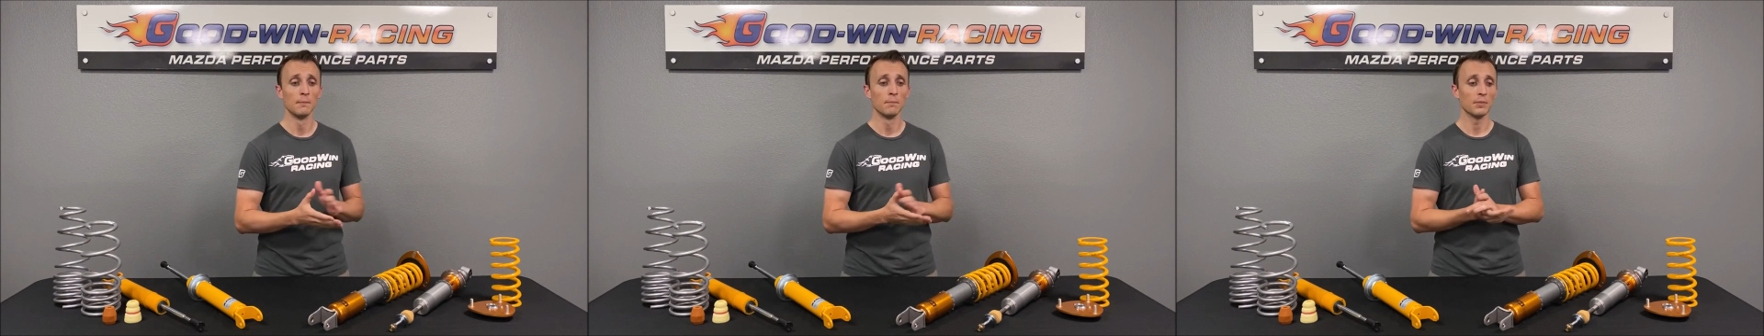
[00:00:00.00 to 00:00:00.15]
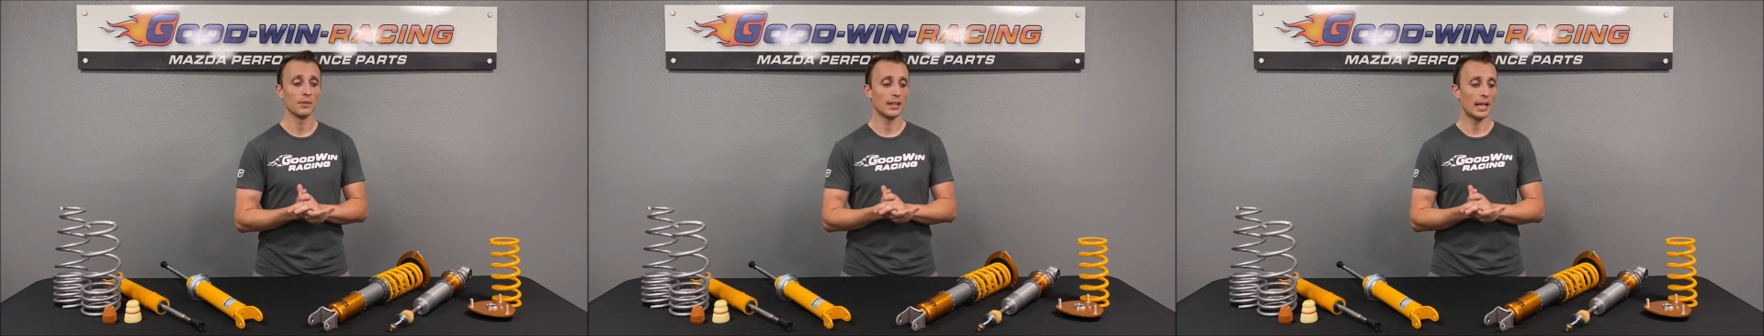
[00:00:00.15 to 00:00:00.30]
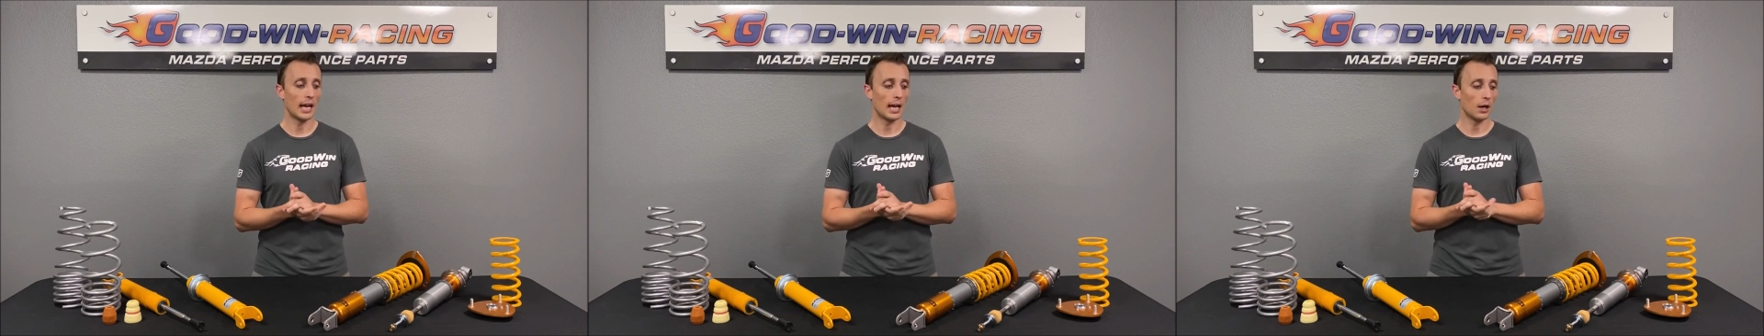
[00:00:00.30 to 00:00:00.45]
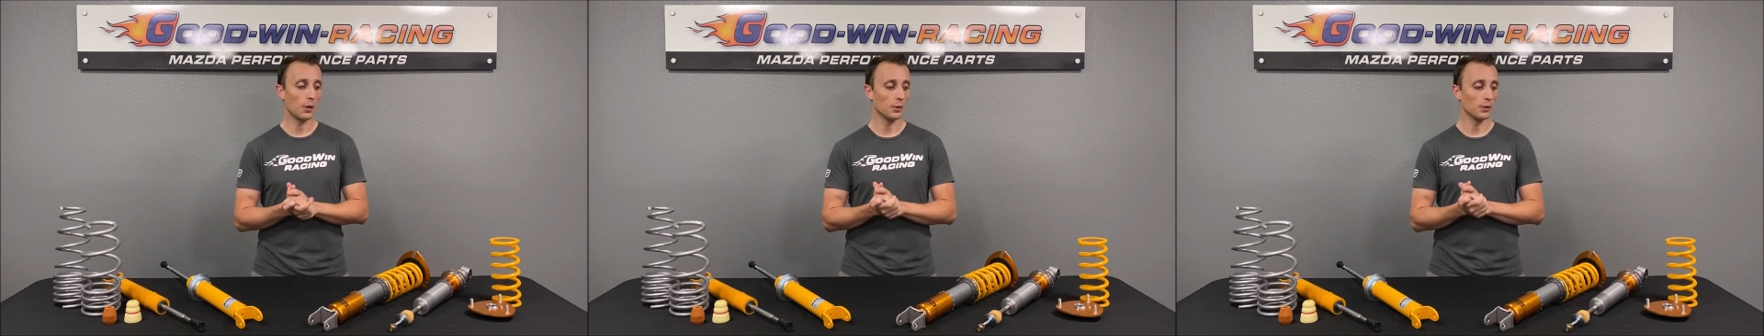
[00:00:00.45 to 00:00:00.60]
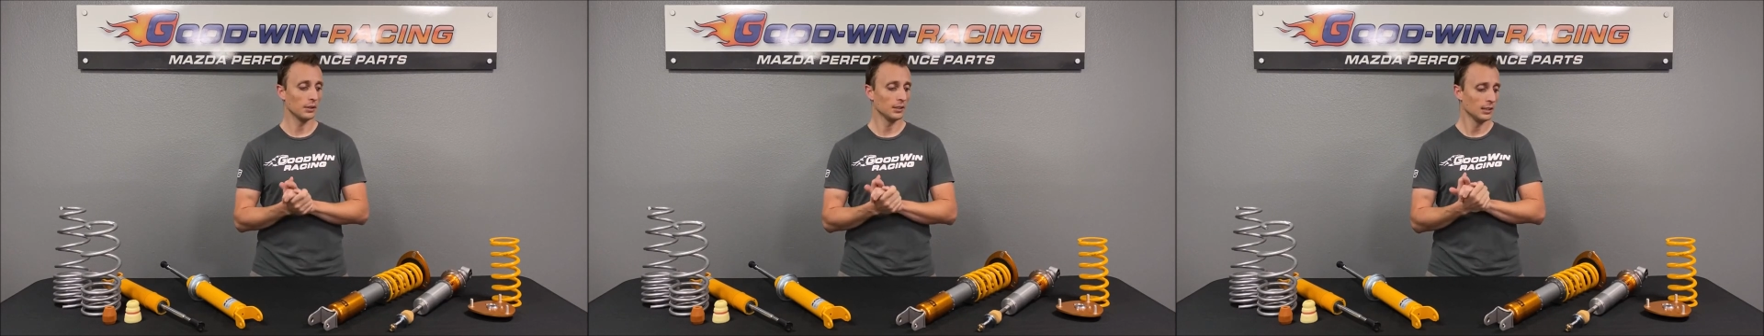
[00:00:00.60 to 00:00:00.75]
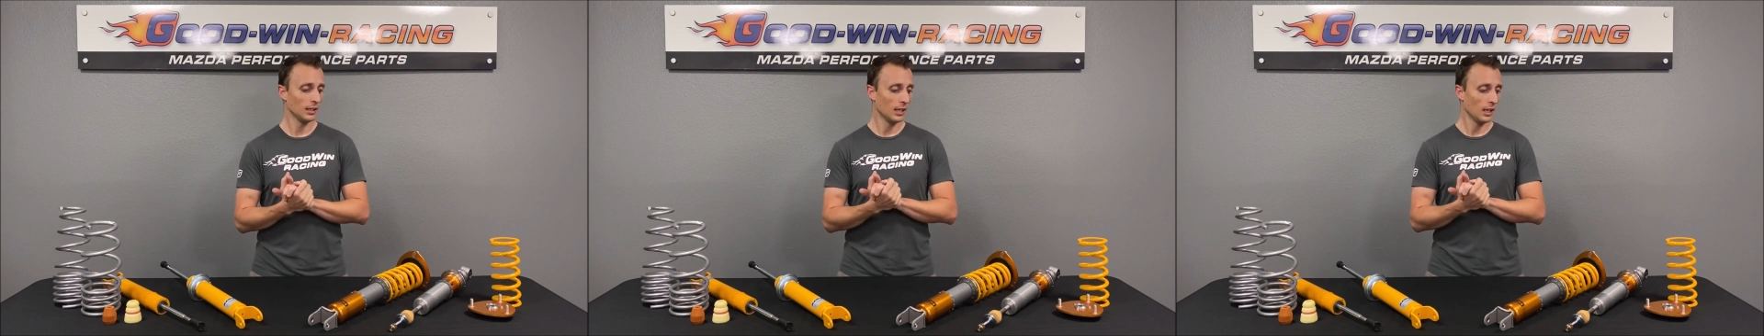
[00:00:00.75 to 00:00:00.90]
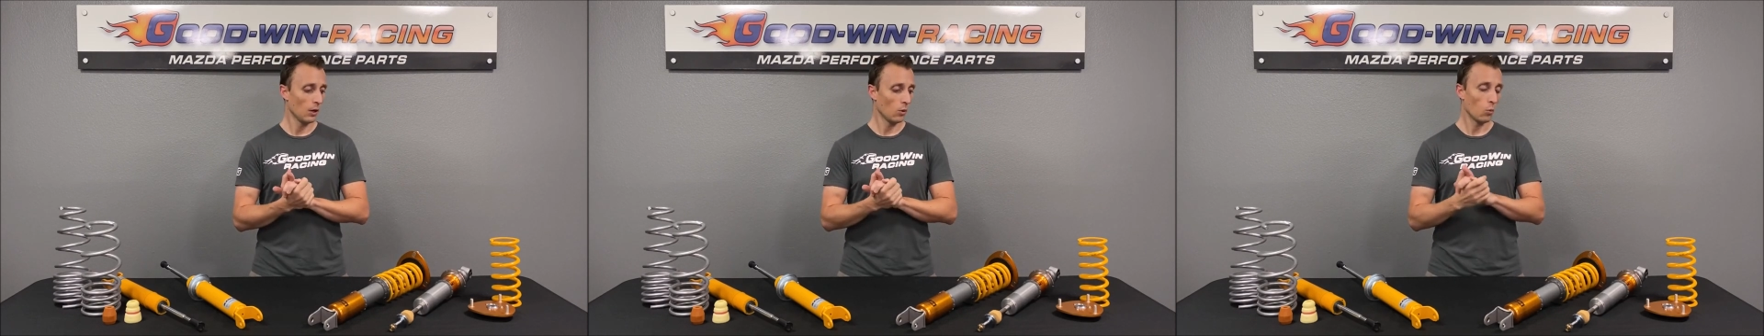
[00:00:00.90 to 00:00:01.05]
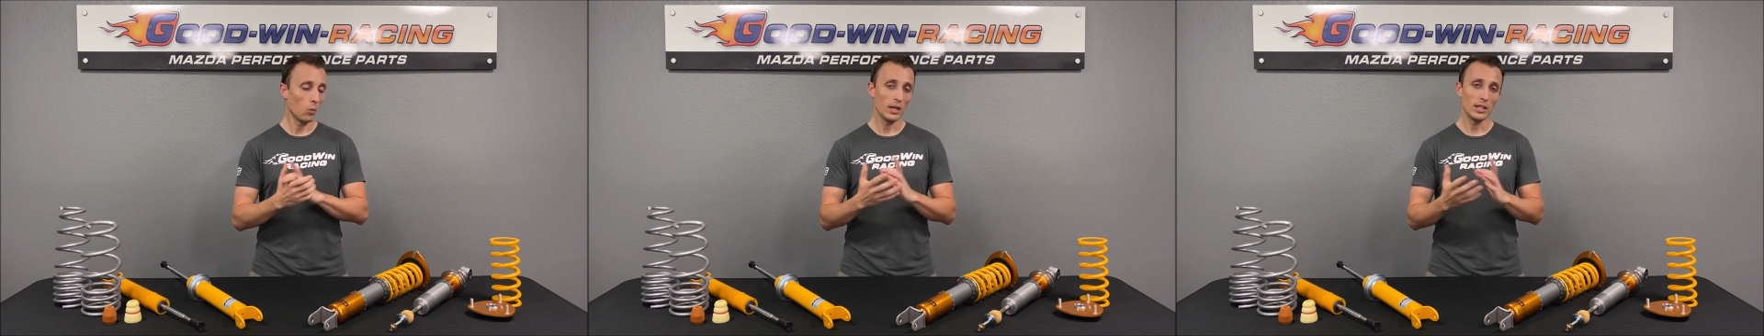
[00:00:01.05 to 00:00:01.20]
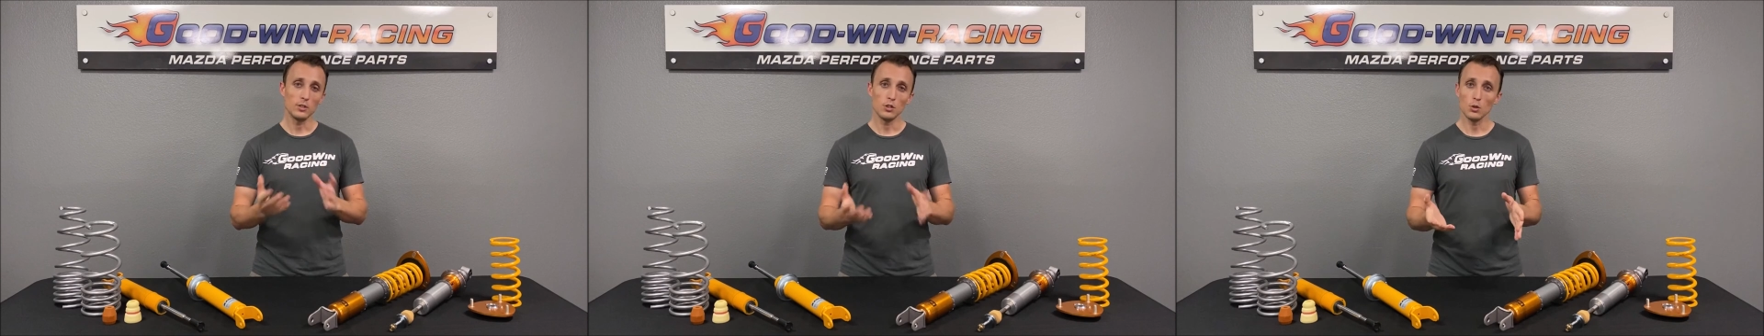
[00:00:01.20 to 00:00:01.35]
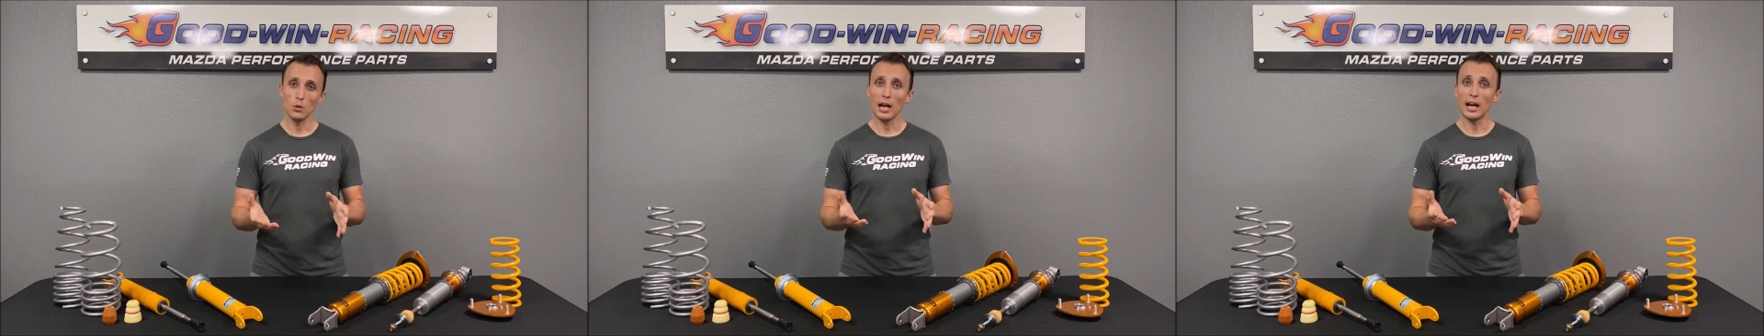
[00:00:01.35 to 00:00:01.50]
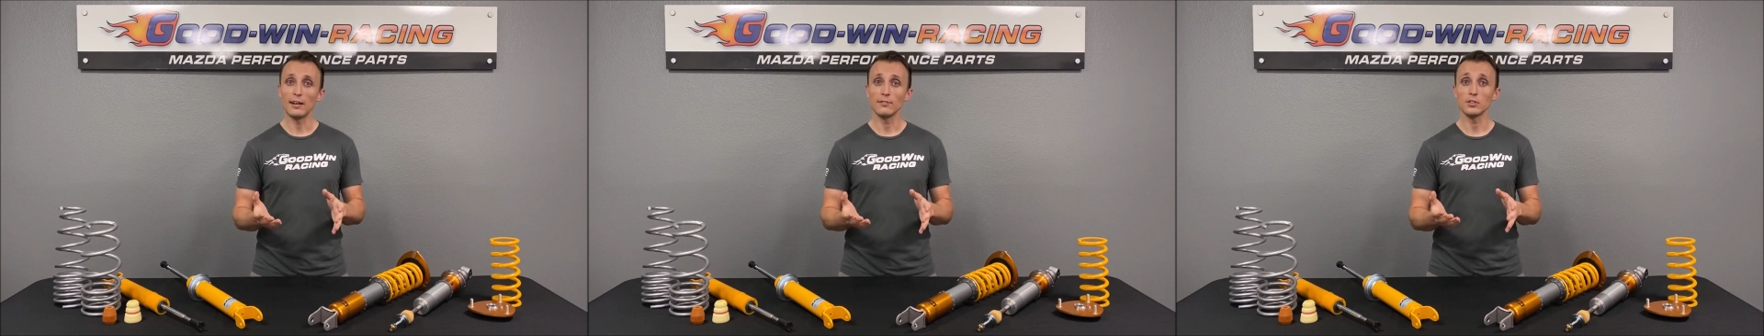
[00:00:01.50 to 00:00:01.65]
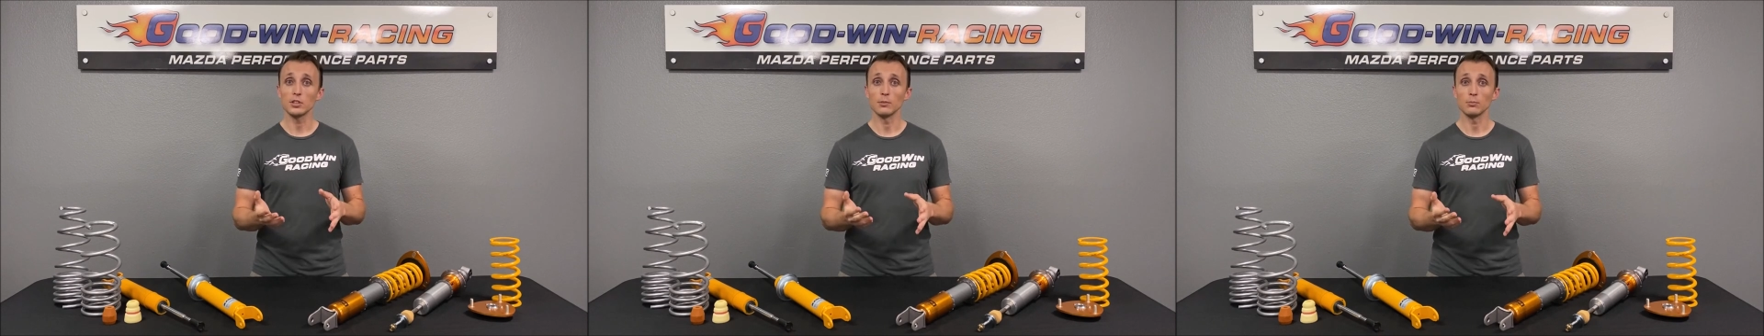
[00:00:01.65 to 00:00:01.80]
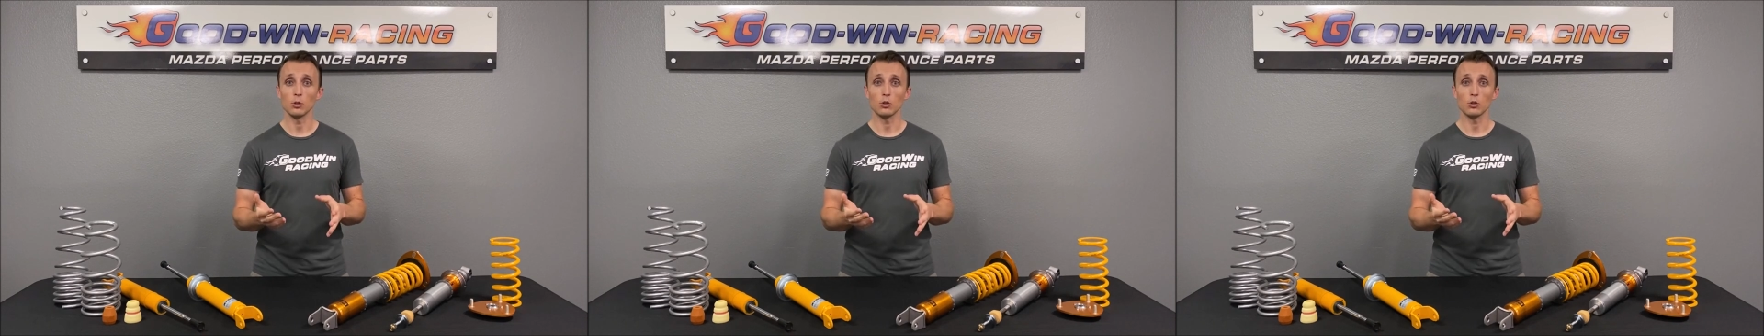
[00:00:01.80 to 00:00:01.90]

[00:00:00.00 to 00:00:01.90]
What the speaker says: Now, we do have some